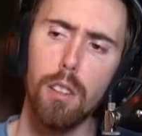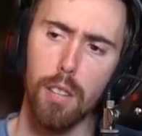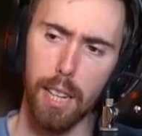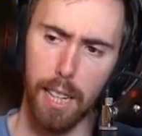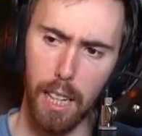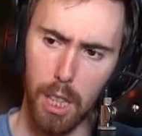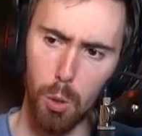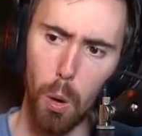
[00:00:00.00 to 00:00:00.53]

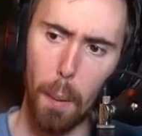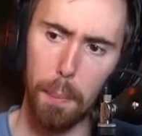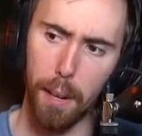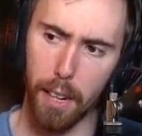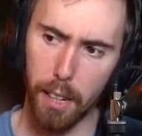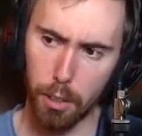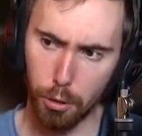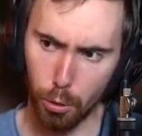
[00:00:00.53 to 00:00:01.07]
Take out the
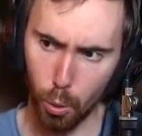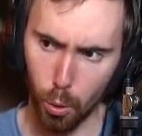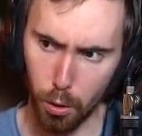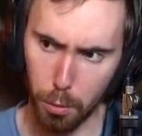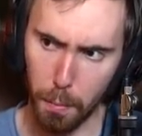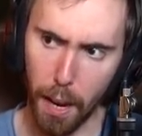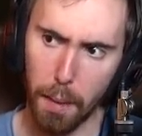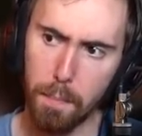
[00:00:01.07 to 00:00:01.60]
weapon and the
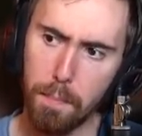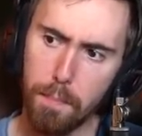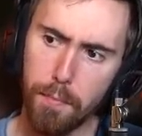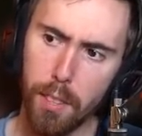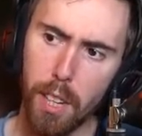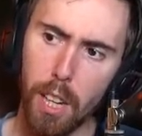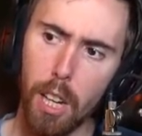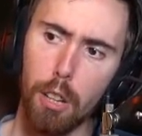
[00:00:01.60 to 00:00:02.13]
swords, man.
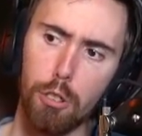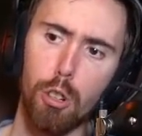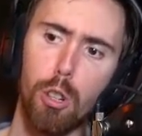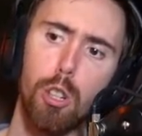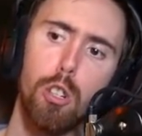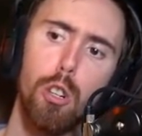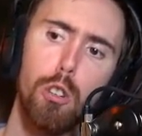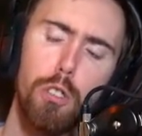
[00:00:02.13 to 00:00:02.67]
So
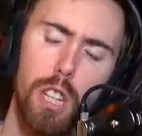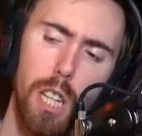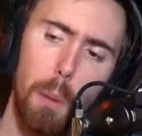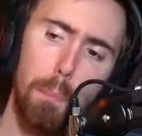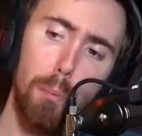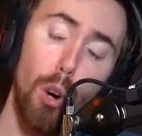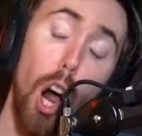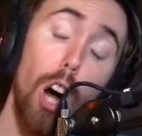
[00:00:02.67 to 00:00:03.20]
you're using the
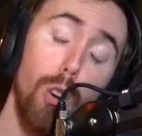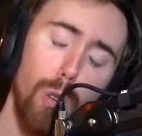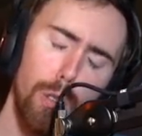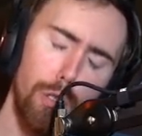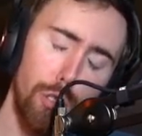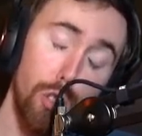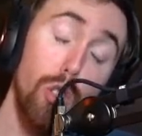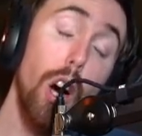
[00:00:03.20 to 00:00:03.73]

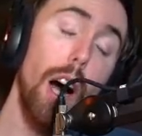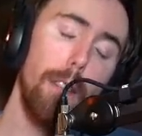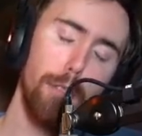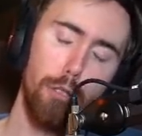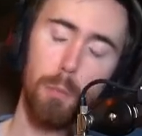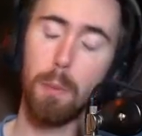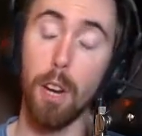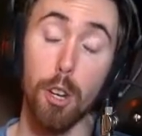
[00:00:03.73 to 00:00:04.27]
Brawler's
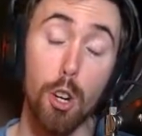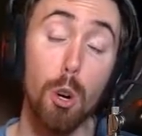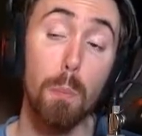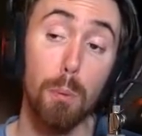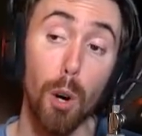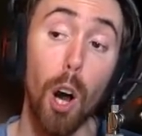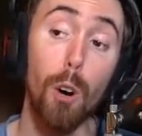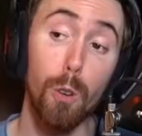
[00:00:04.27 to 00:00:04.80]
Gloves from the new
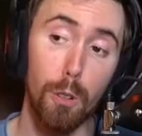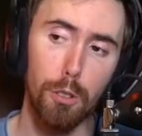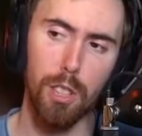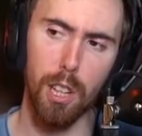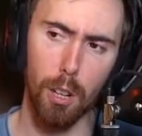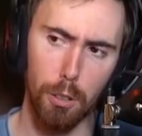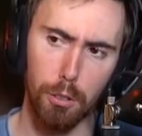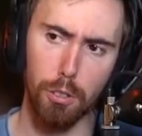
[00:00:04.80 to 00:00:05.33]
Brawler's
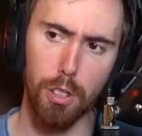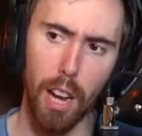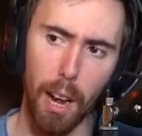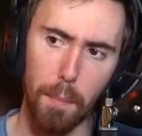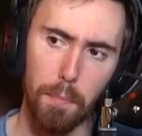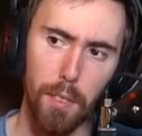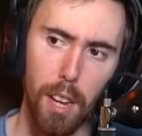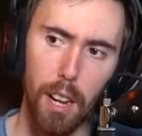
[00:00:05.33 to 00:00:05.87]
Guild
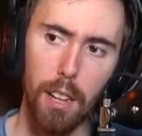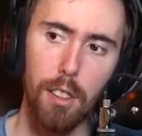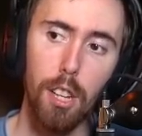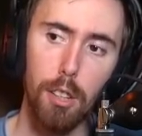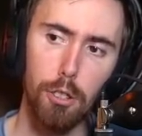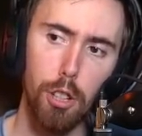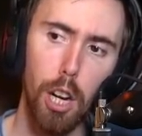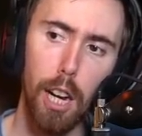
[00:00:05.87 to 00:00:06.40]
set.
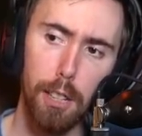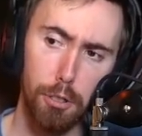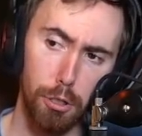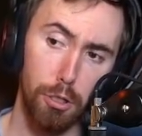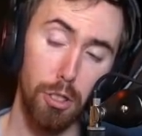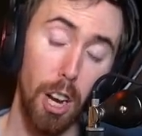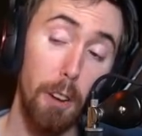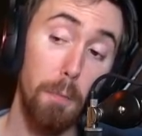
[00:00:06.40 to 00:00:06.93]
The
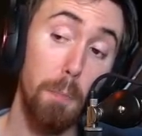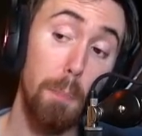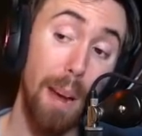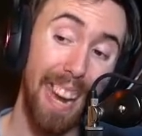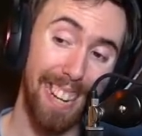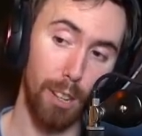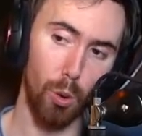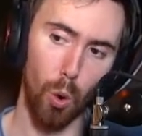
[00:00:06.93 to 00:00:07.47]
Tusks of
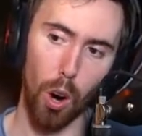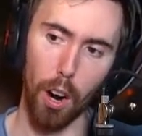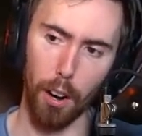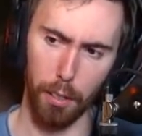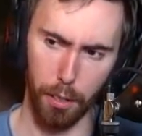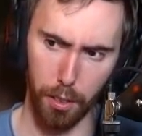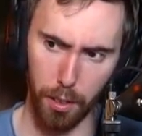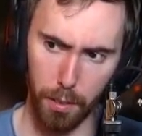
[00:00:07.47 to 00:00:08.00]

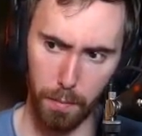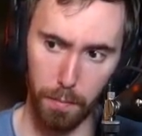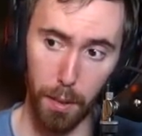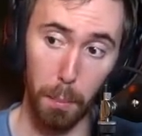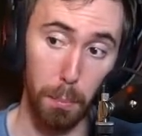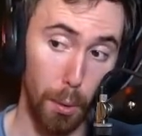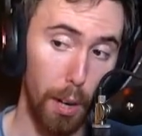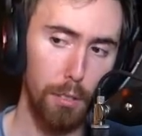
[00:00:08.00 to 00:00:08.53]
Manaroth.
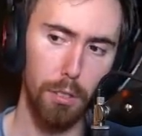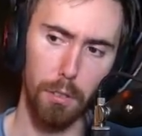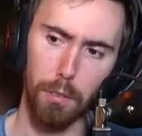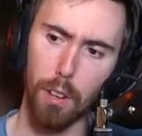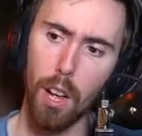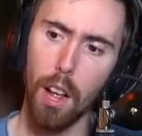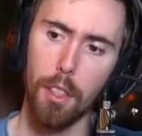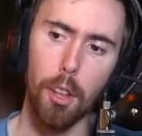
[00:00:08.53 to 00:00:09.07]
Impressive.
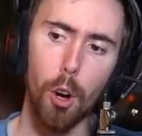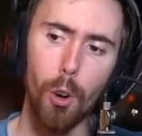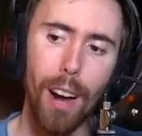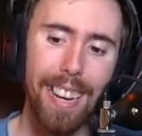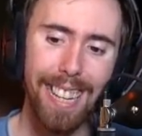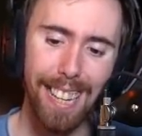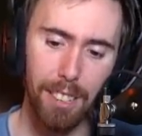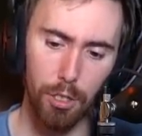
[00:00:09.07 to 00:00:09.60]
The
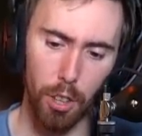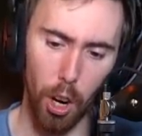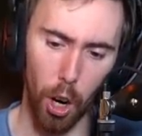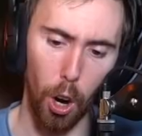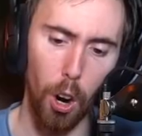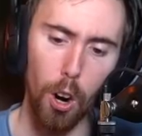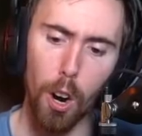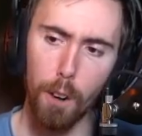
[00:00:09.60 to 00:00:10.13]
leggings
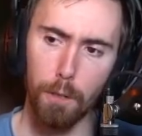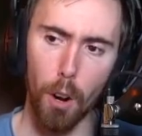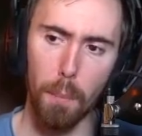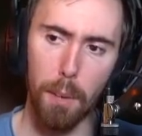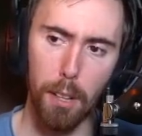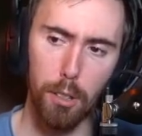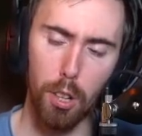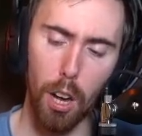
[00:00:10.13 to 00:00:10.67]
there
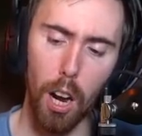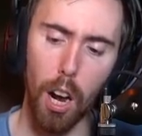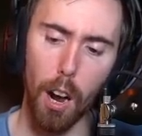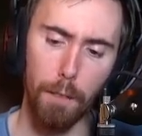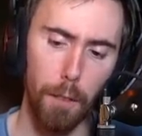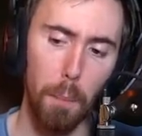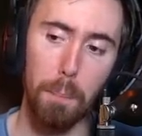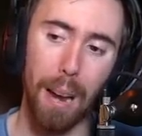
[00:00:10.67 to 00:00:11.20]
from
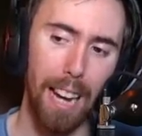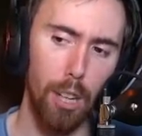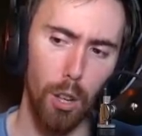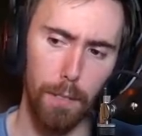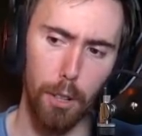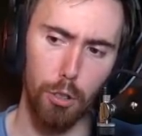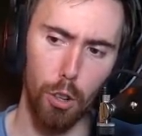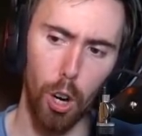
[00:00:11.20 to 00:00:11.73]
Battle
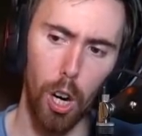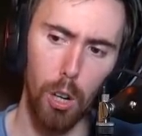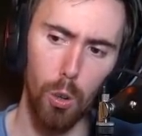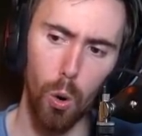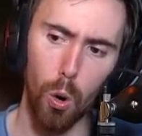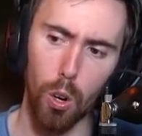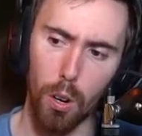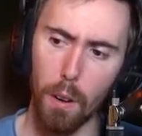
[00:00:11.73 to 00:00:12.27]
of
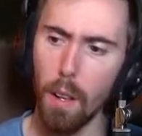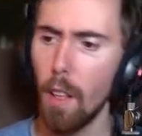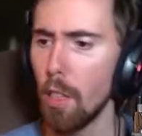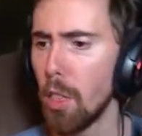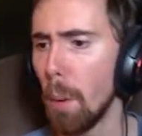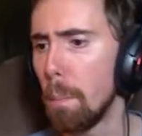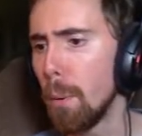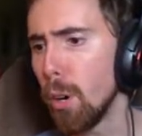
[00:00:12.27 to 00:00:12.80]
Dazar'alor.
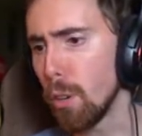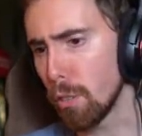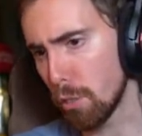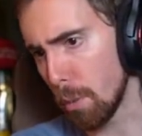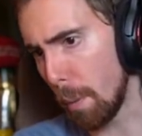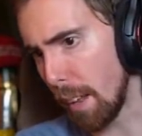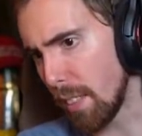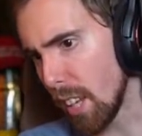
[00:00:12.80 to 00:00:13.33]
The boots
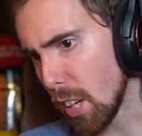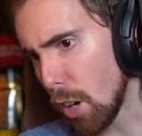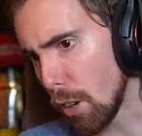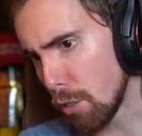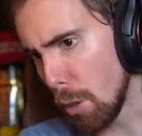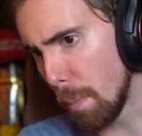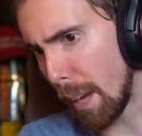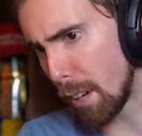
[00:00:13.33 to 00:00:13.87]
from, I think,
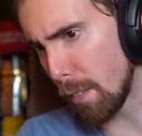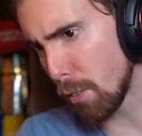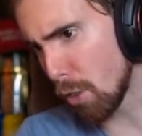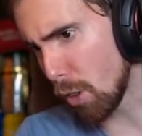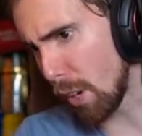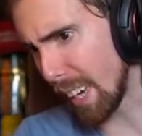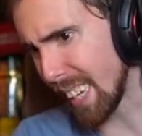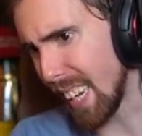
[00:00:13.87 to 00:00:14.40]
also Battle of
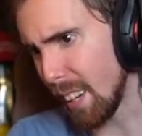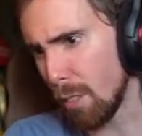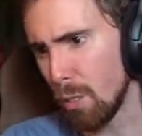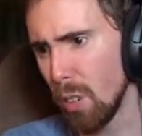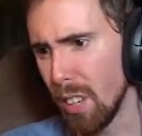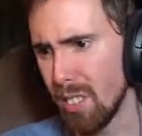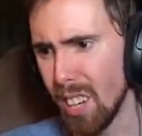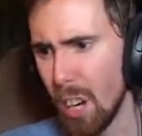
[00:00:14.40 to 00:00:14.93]
Dazar'alor. I can't even
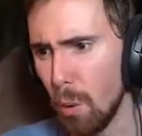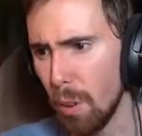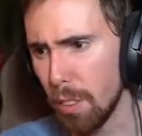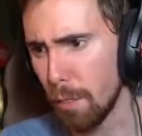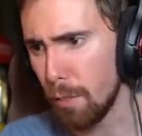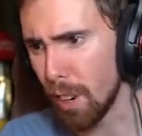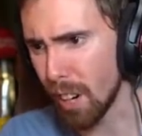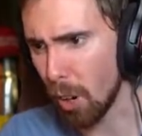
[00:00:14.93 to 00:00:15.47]
really tell. What
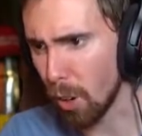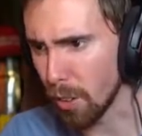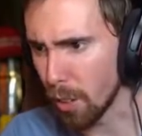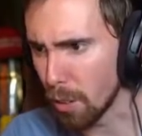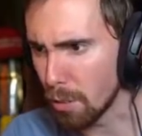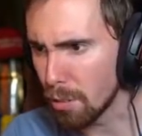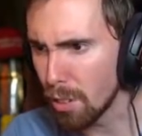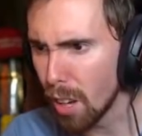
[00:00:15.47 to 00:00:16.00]
the fuck are
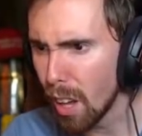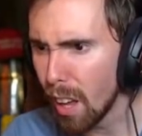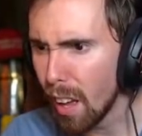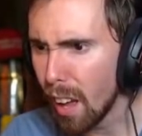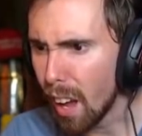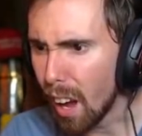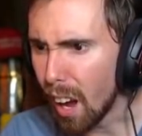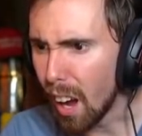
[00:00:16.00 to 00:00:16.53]
those?
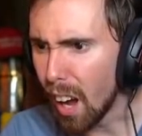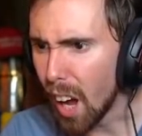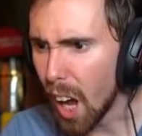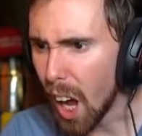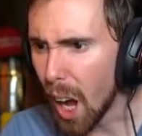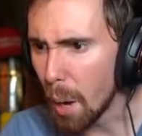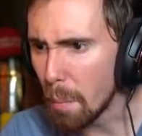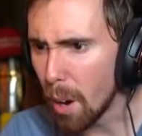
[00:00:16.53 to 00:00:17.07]

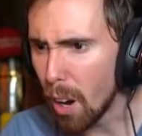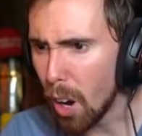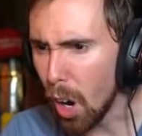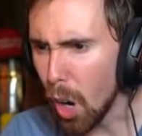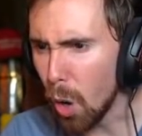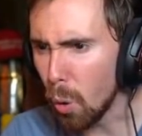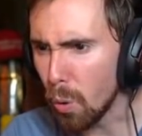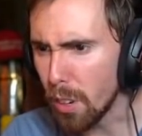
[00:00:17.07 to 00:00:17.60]

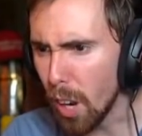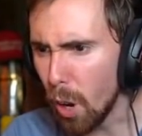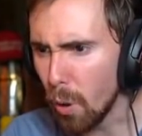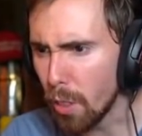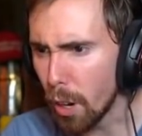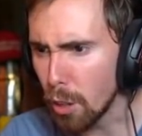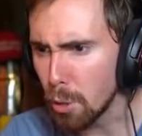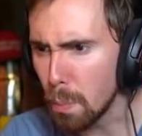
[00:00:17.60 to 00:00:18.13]
Oh,
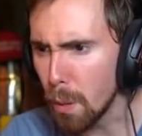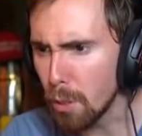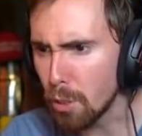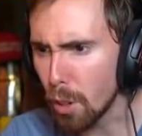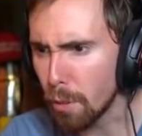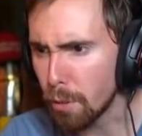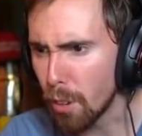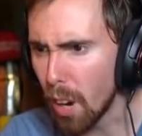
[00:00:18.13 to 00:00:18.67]
no, those boots
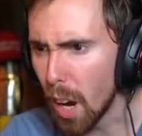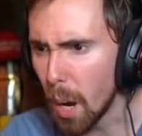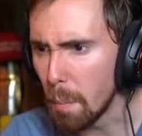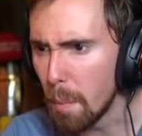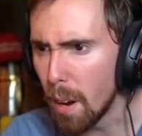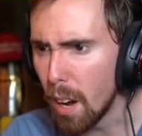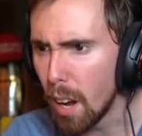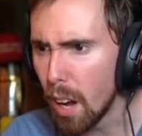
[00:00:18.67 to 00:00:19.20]
are
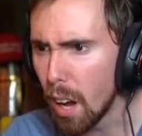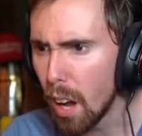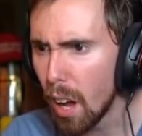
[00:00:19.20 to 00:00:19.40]
from...